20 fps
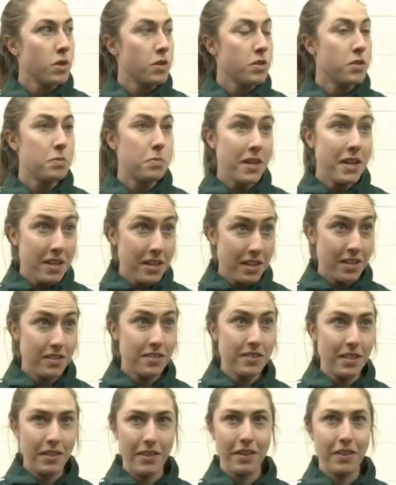Speed
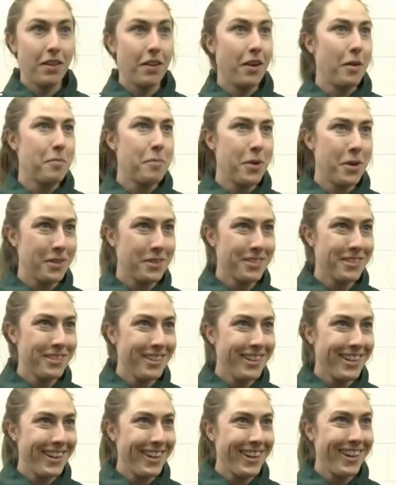is something that I
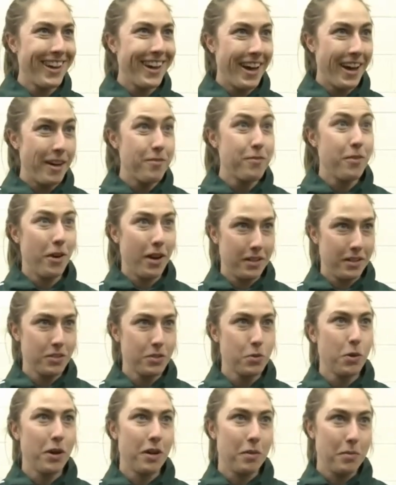personally find
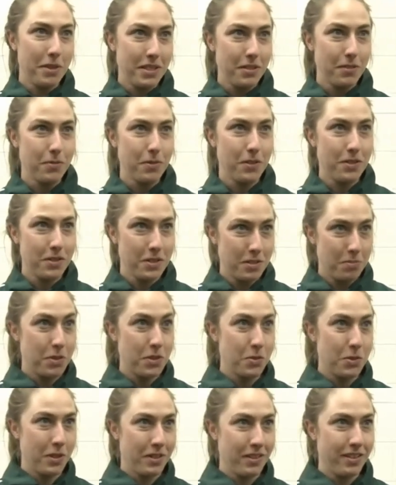is quite a big difference
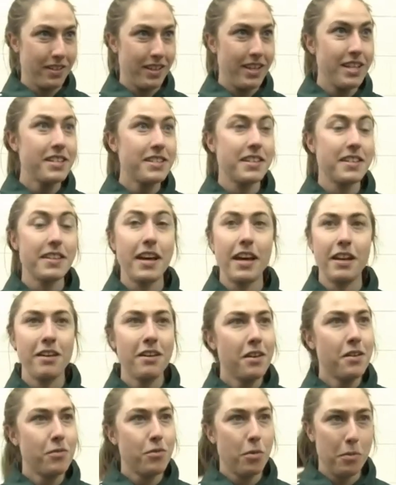between the leagues, and that,
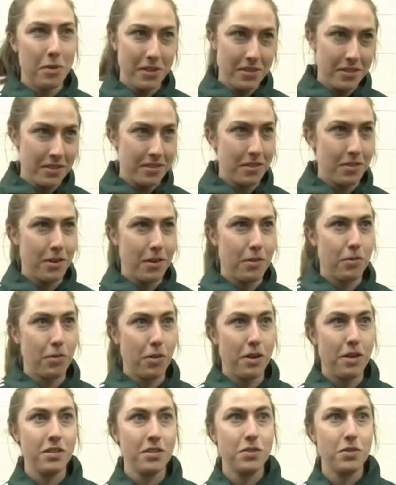from an assistant
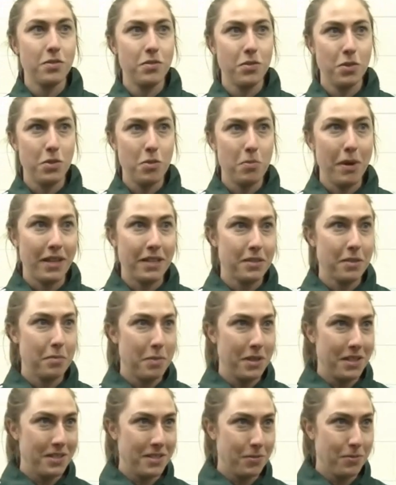referee's view, makes a
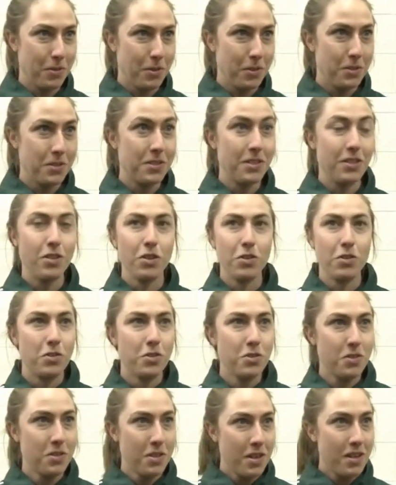big difference in
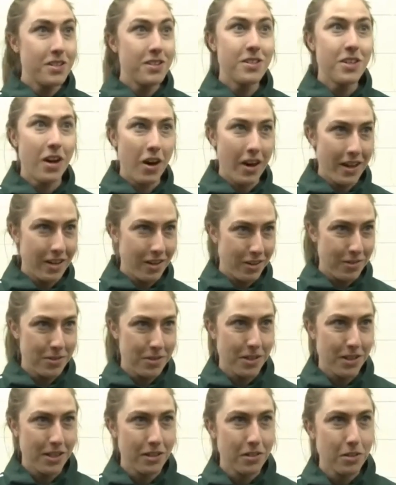those tight
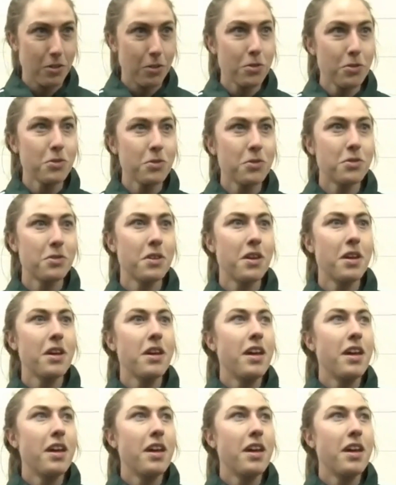offside calls.